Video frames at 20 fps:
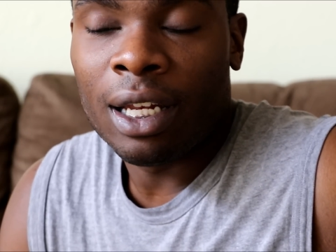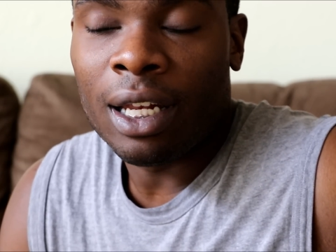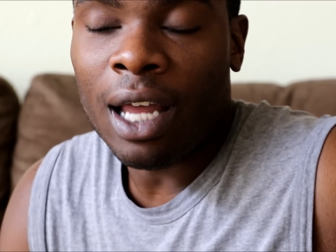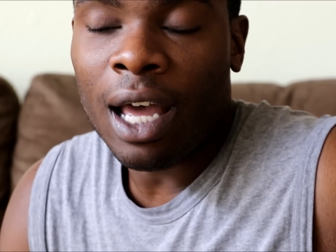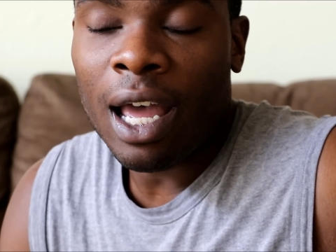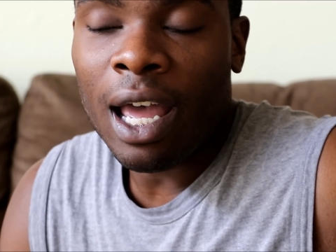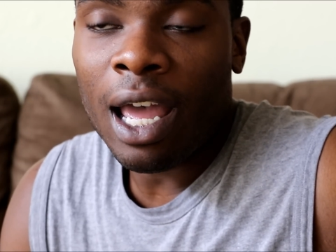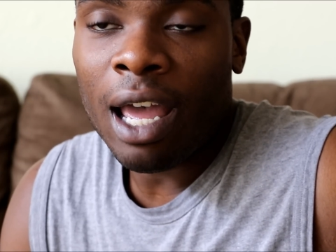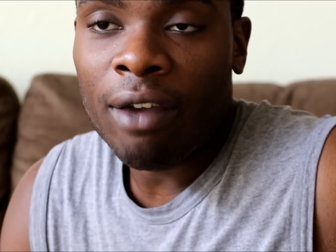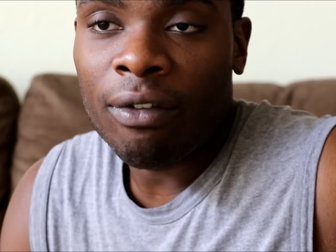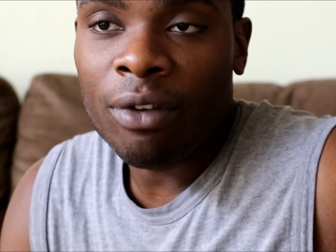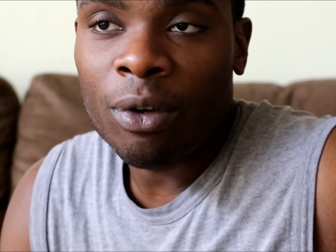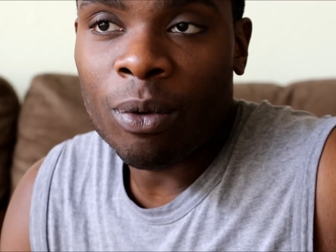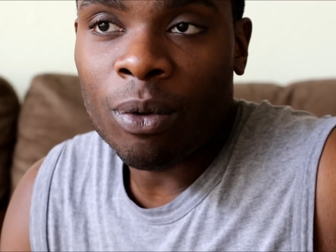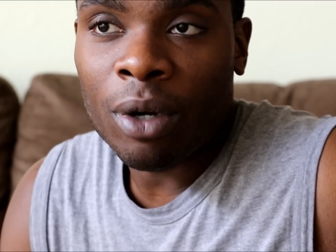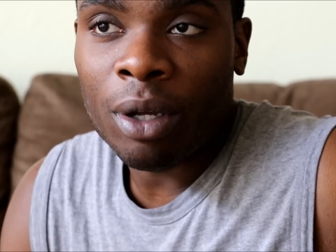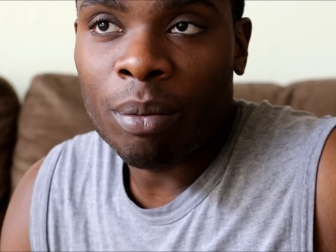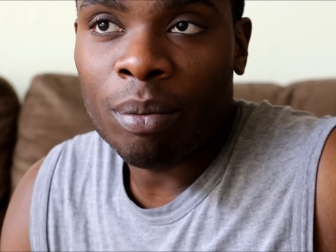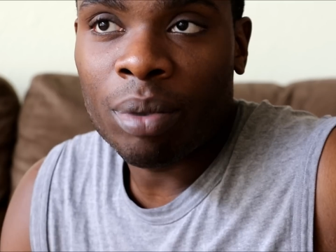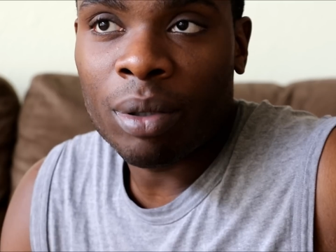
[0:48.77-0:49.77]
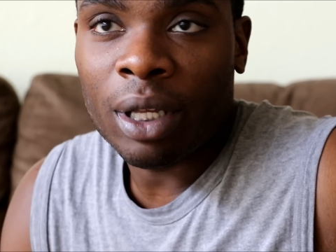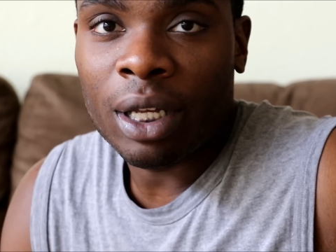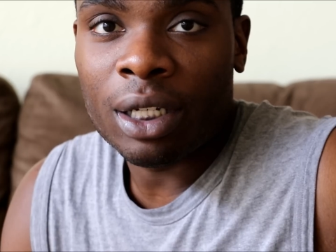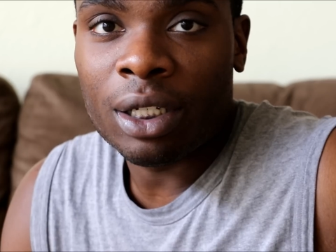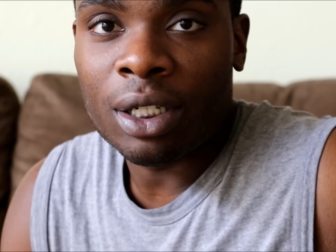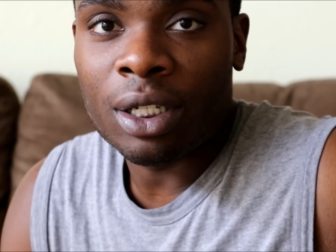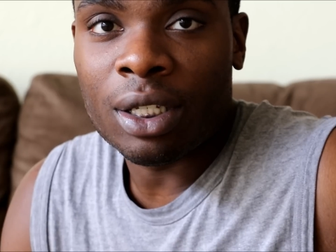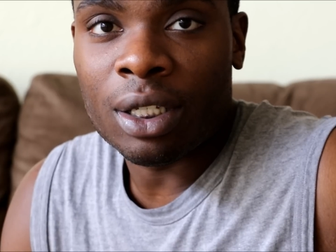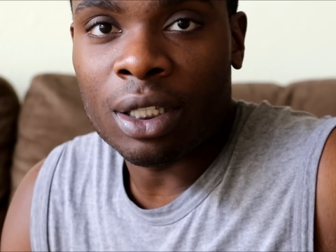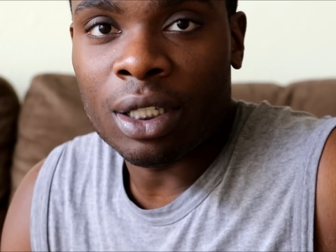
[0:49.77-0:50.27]
Not everyone
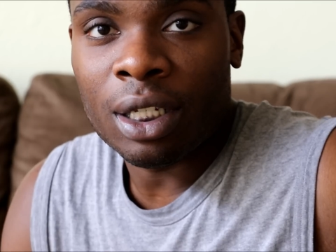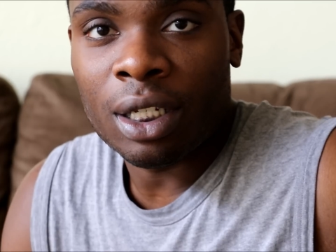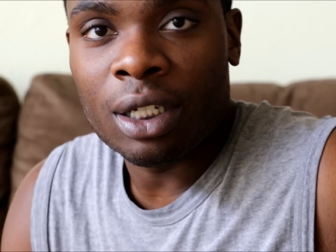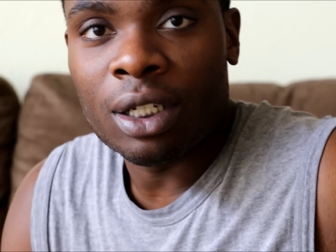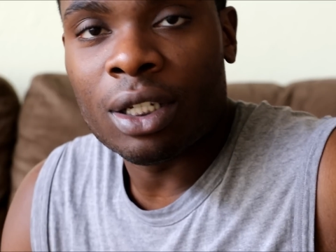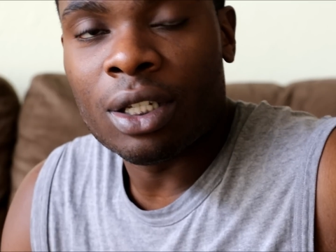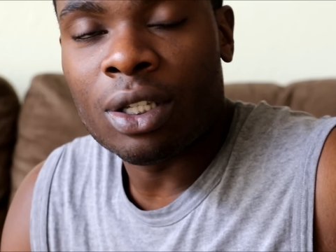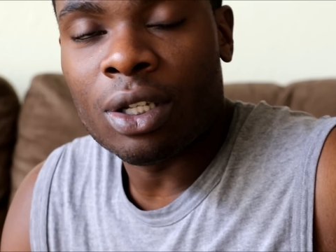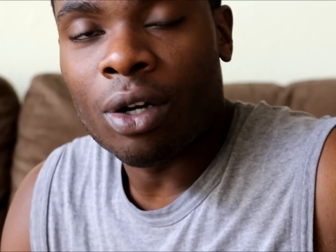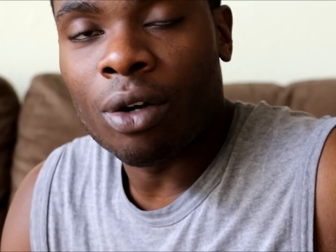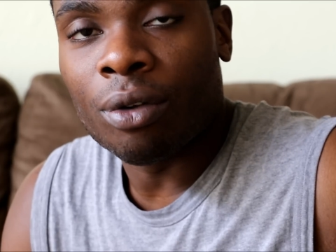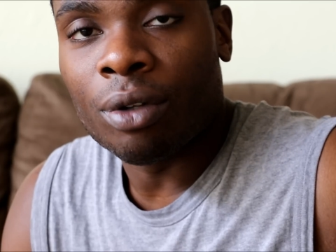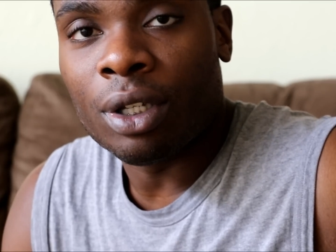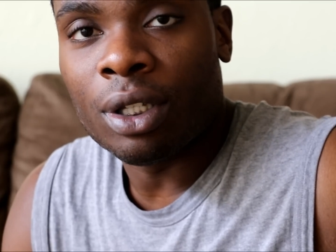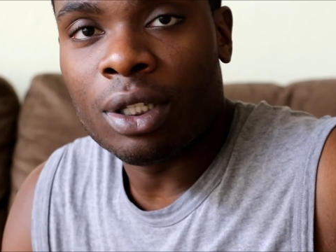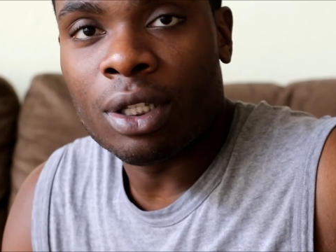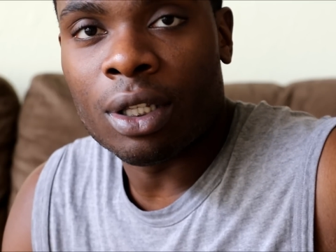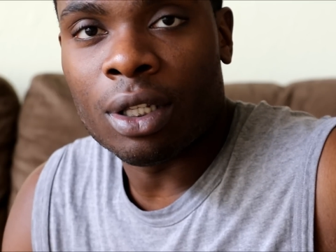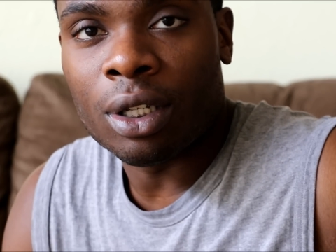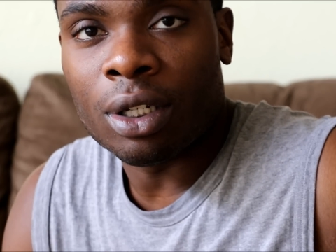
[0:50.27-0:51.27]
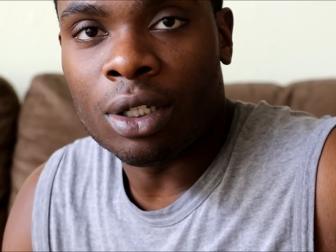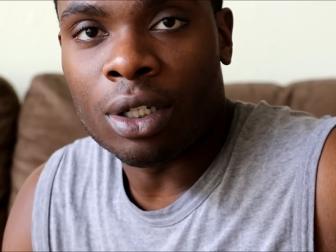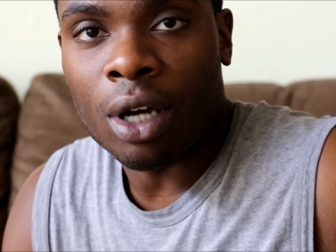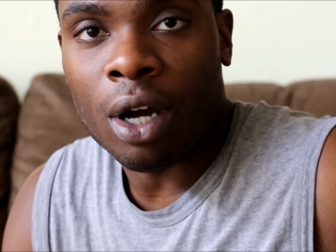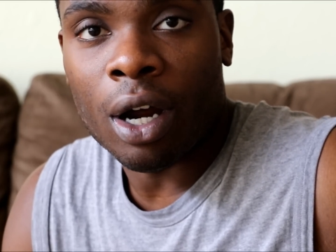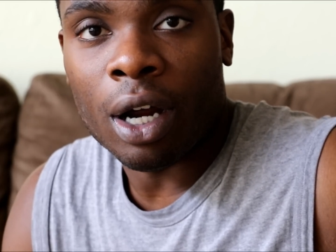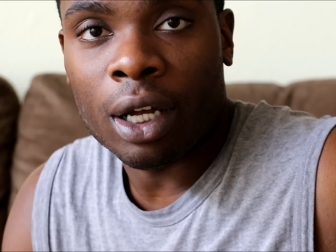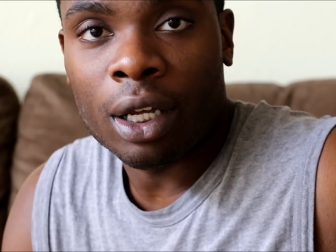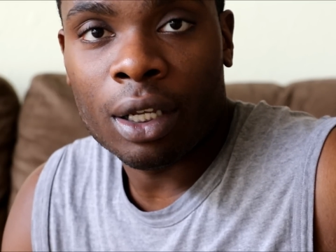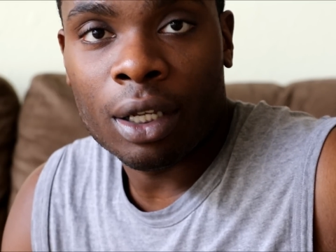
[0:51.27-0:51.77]
pledges allegiance only to the
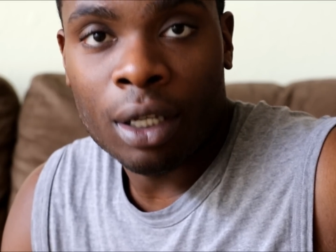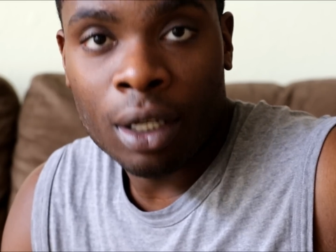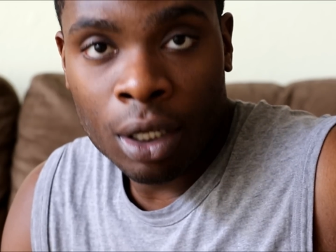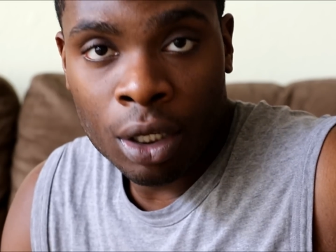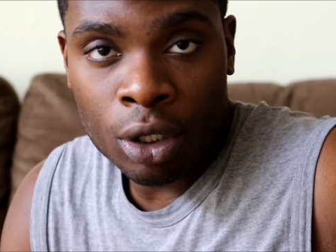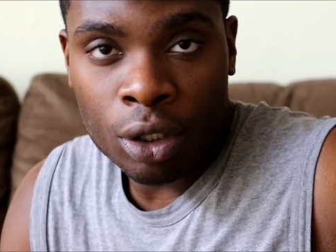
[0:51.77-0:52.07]
dark.